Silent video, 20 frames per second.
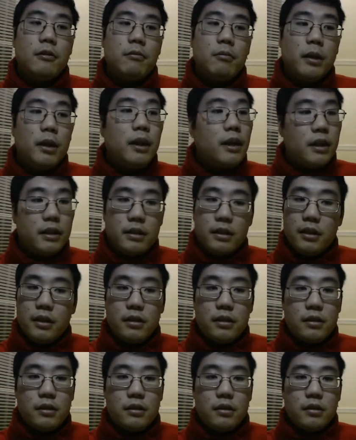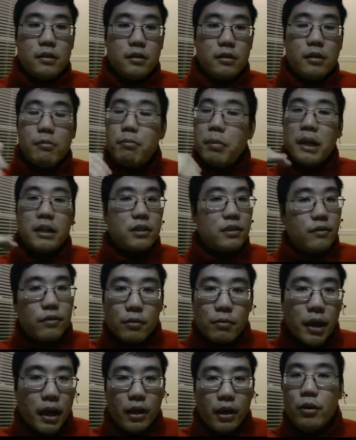because it's best
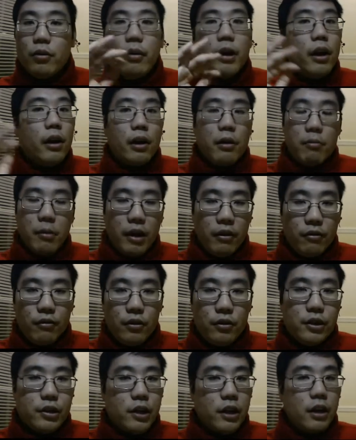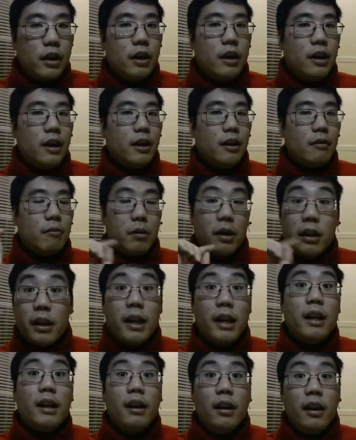for my career and my future. But
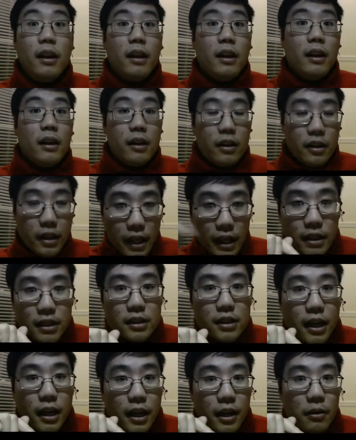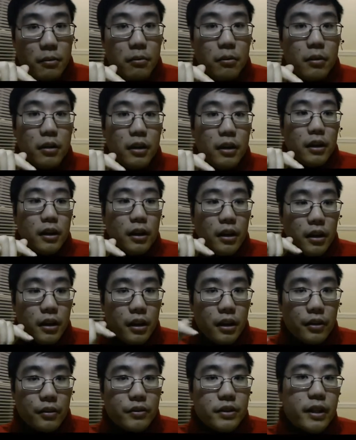then the next time he
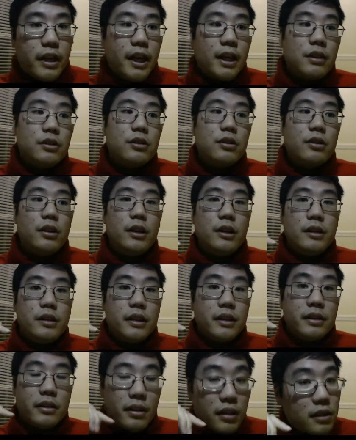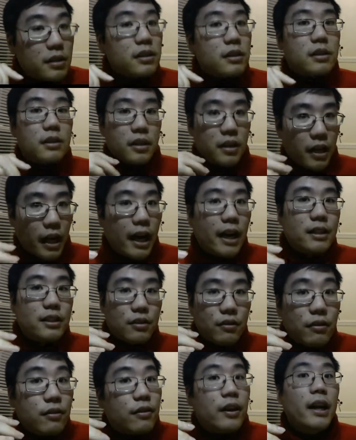gives an answer, he says, this is, as
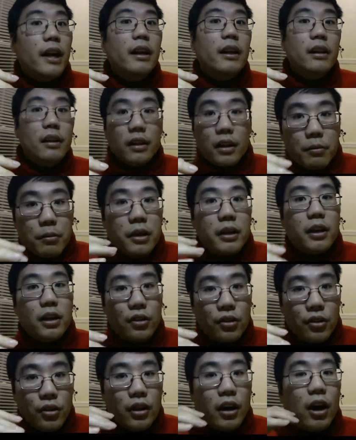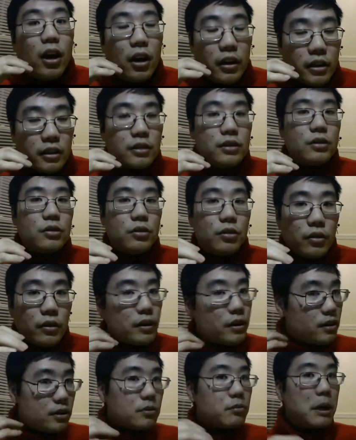a friend, let me tell you the honest
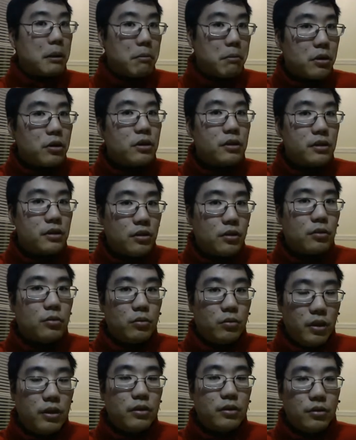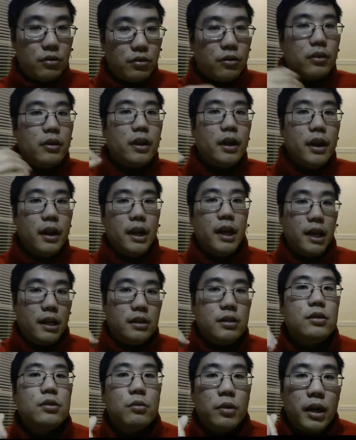truth. This is my personal, real truth
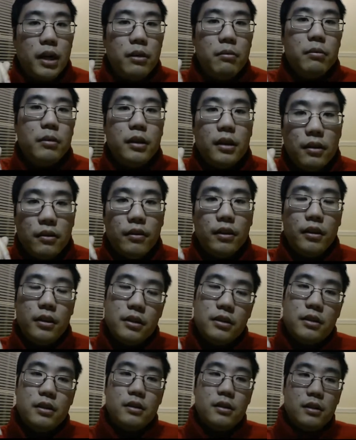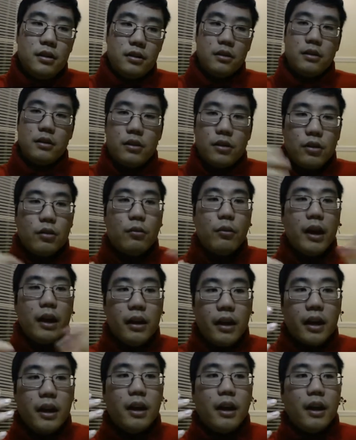as to why I'm giving this decision. So the way
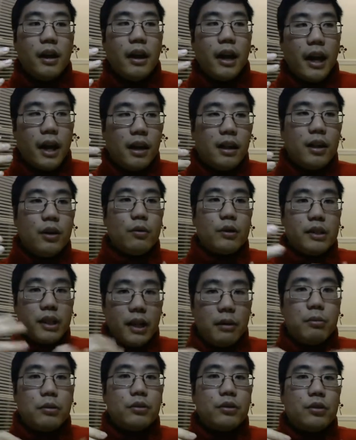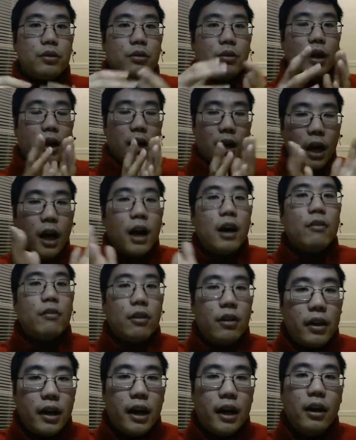that Ellen was able to
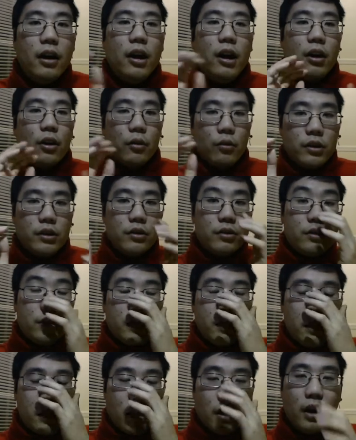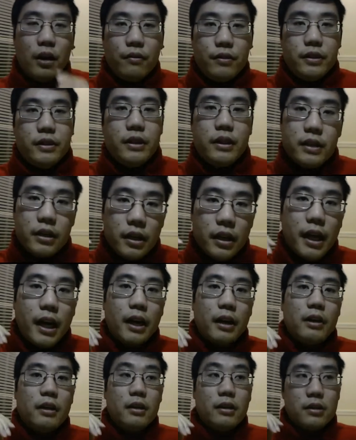uncover that was using the conversation
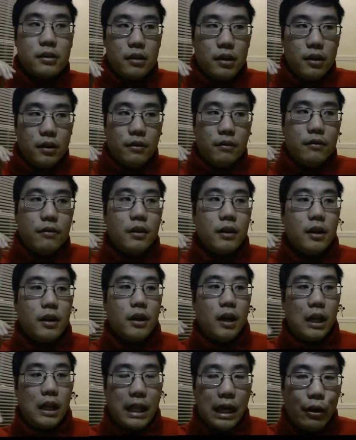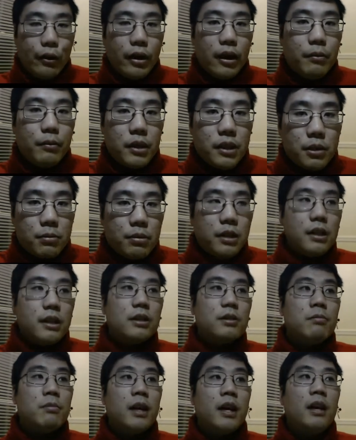tactics of allowing him to speak
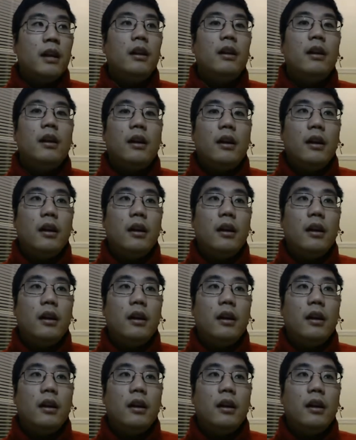his mind,